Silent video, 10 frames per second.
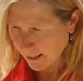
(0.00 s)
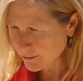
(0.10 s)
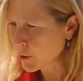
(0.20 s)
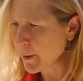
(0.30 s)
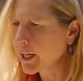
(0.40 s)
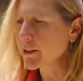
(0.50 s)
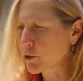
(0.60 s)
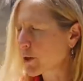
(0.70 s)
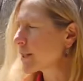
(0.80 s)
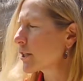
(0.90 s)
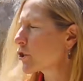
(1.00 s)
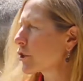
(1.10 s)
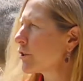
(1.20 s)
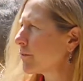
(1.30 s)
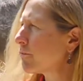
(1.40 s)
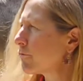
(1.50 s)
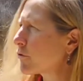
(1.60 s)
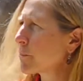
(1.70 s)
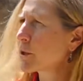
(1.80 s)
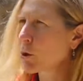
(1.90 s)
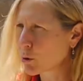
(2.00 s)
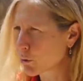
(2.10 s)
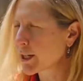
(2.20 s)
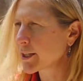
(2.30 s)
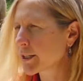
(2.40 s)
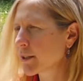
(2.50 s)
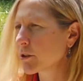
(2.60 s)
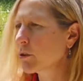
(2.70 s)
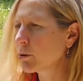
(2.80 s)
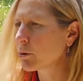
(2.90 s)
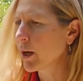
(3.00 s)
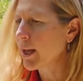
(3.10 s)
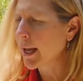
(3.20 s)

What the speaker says: They're making the transition from the old ways to the new.